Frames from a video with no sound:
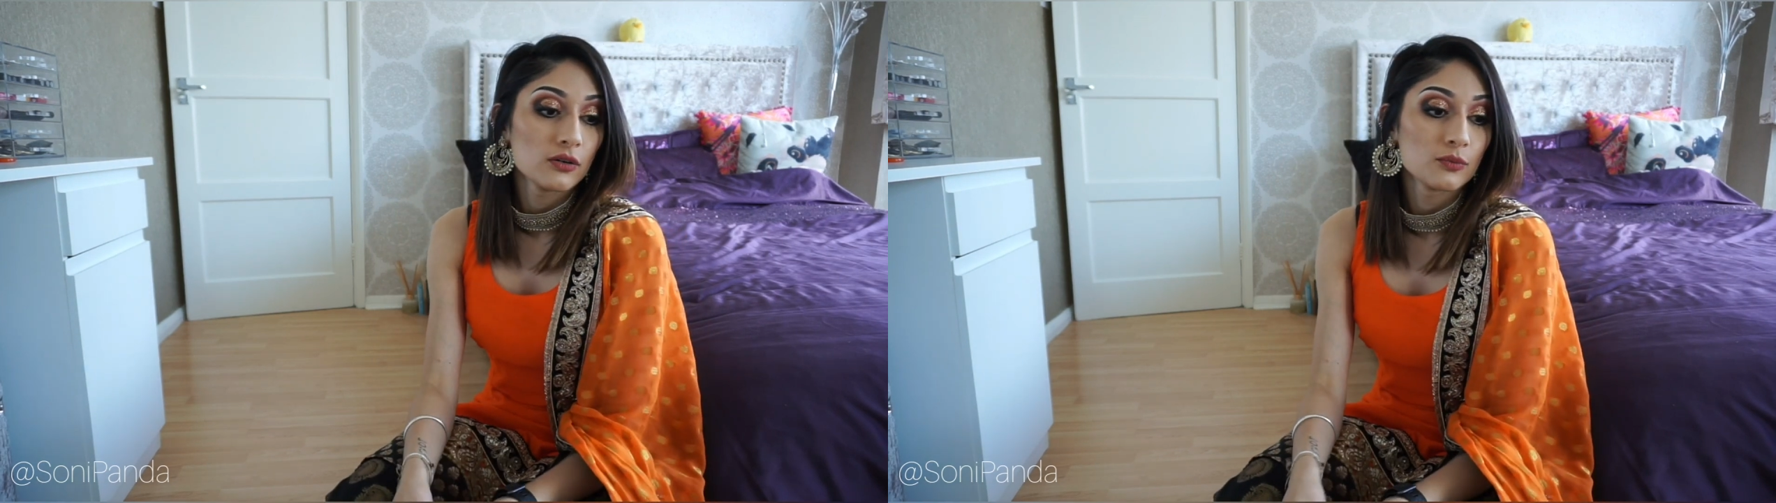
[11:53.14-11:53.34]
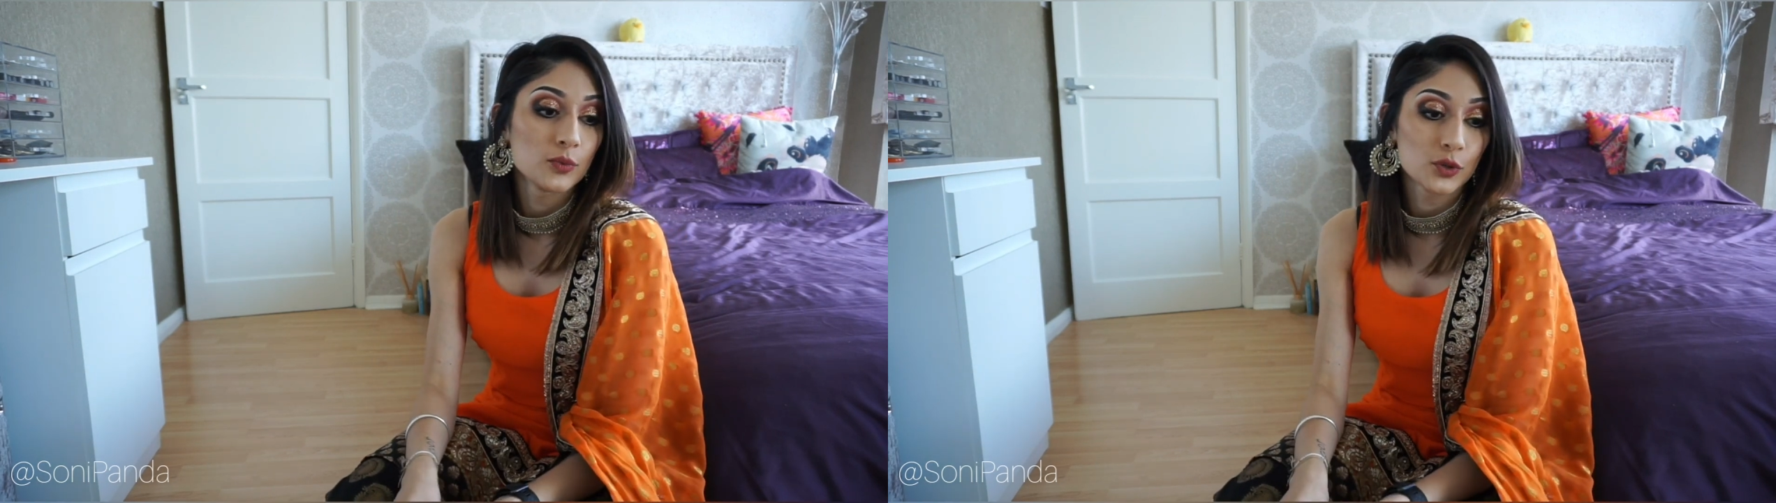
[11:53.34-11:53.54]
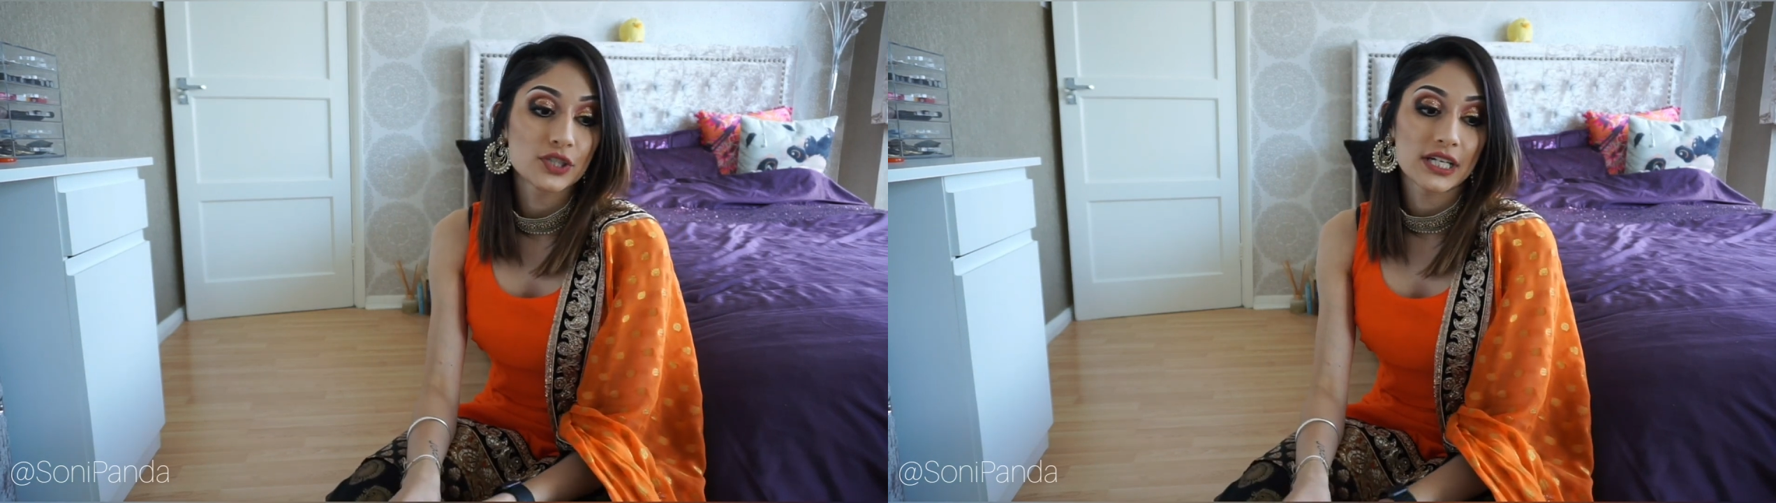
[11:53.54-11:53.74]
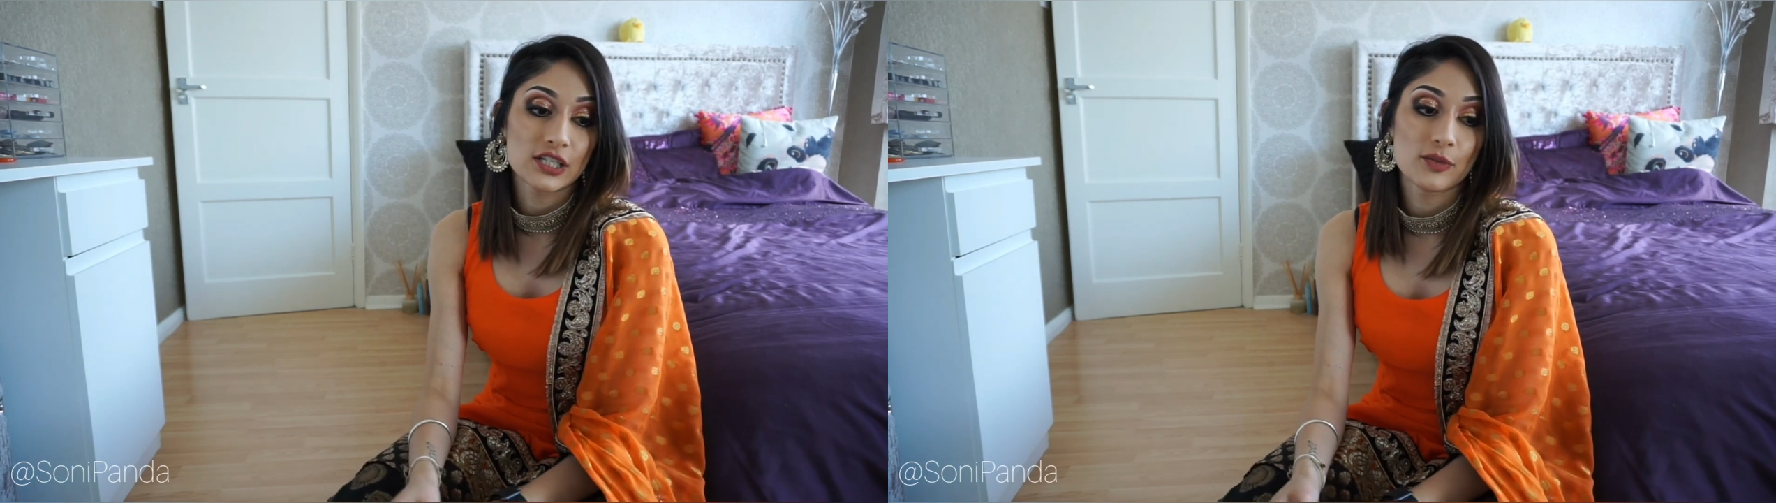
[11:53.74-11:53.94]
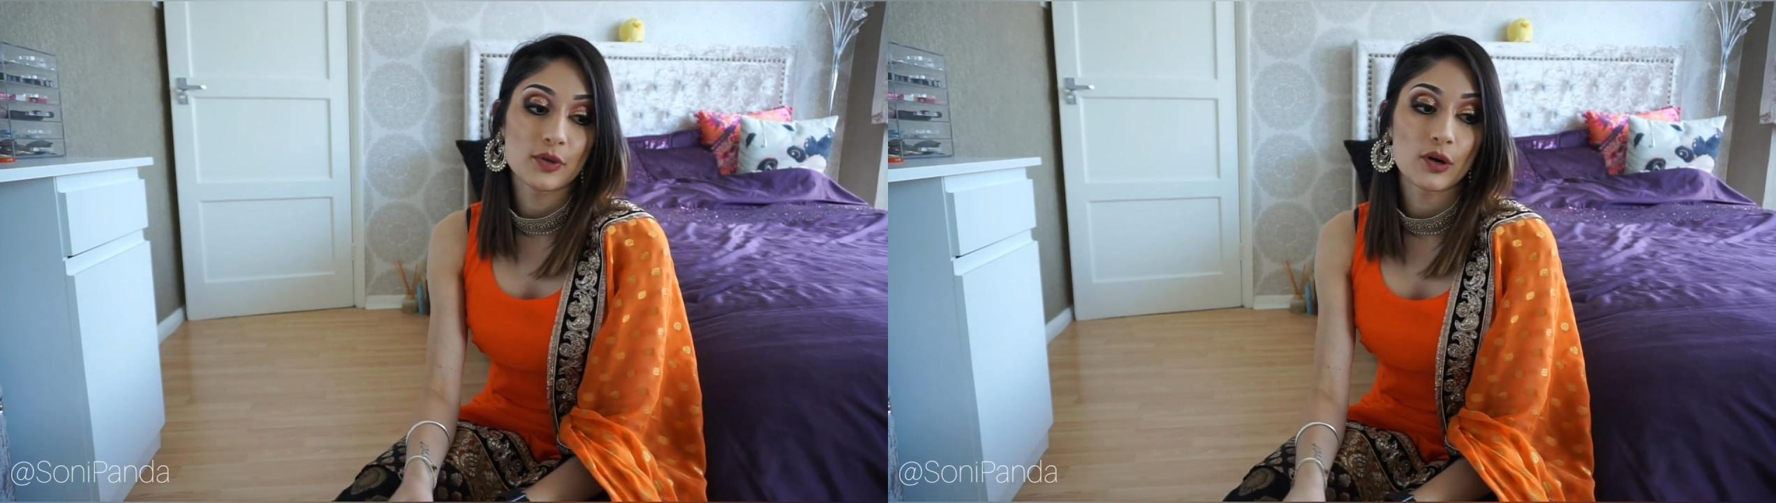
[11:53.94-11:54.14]
Mudje,
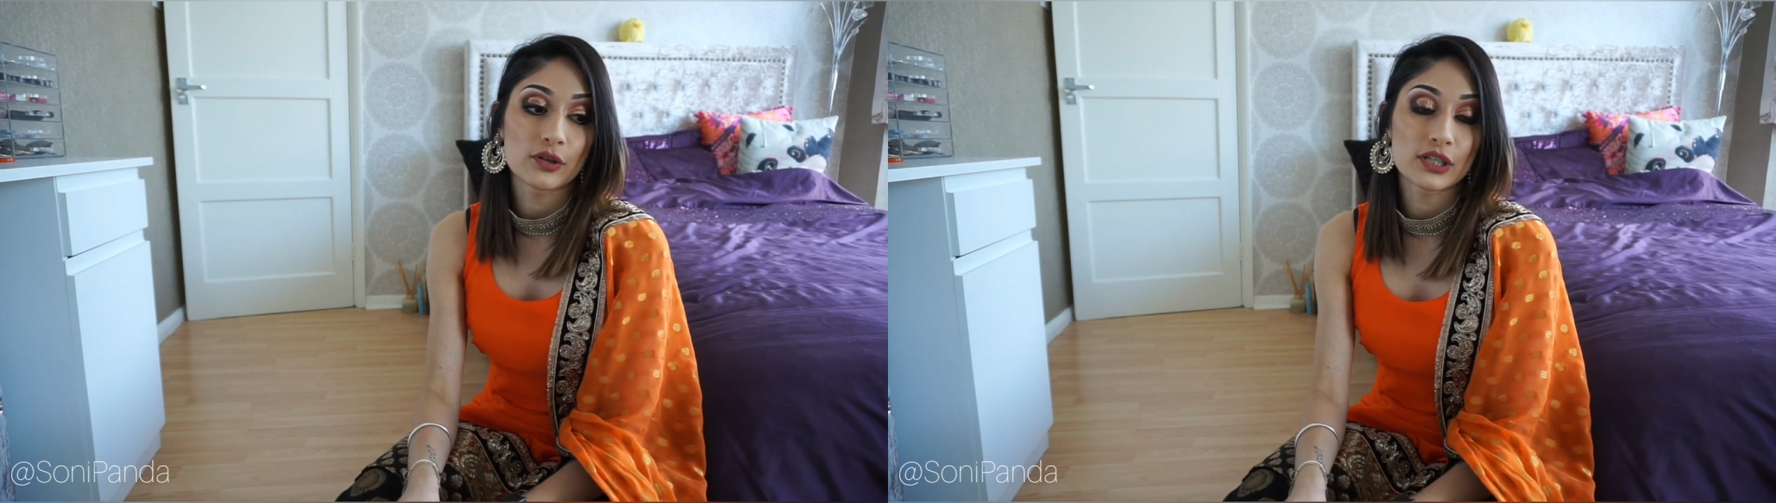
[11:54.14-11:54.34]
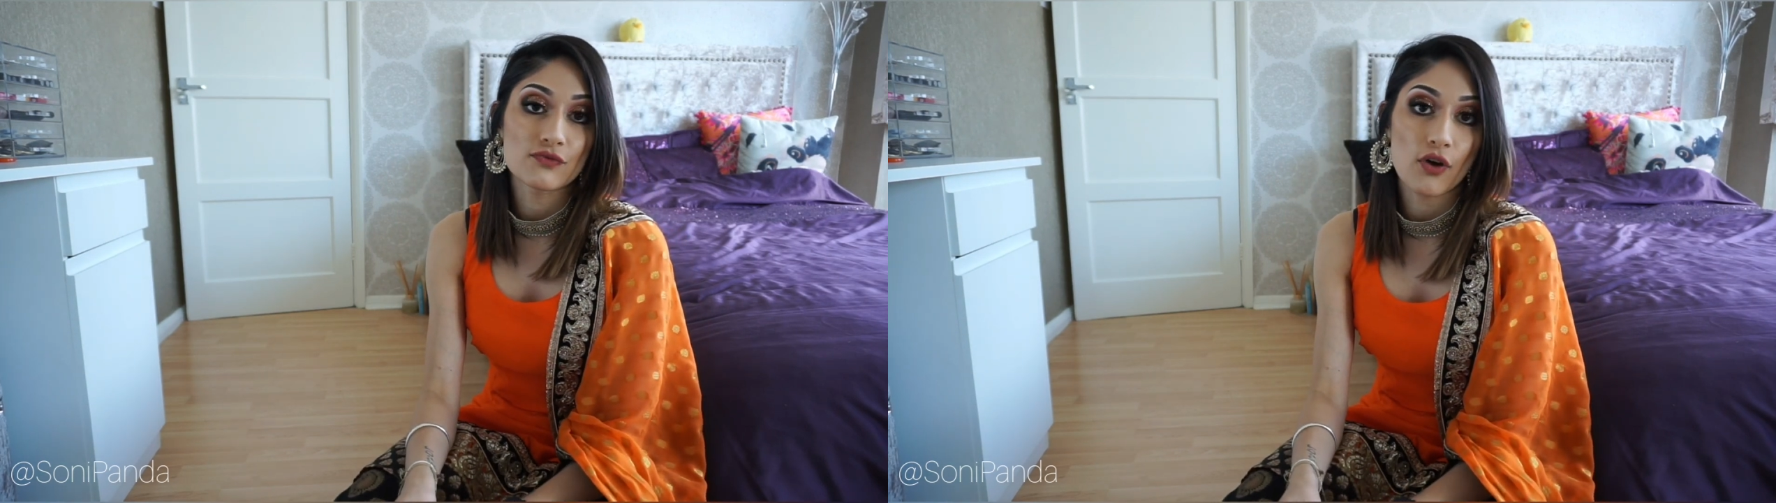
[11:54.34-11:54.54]
to be honest,